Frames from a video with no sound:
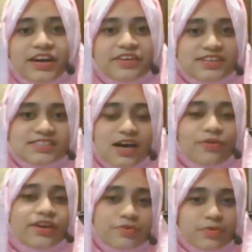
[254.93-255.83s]
Here's how
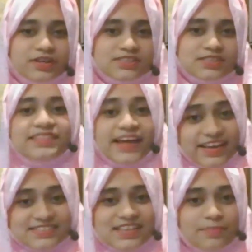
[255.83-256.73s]
it works. The
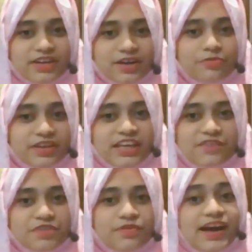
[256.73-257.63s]
examiner will
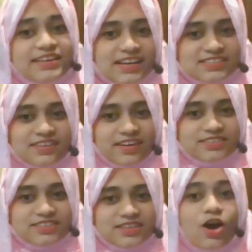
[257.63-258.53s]
give you a task card.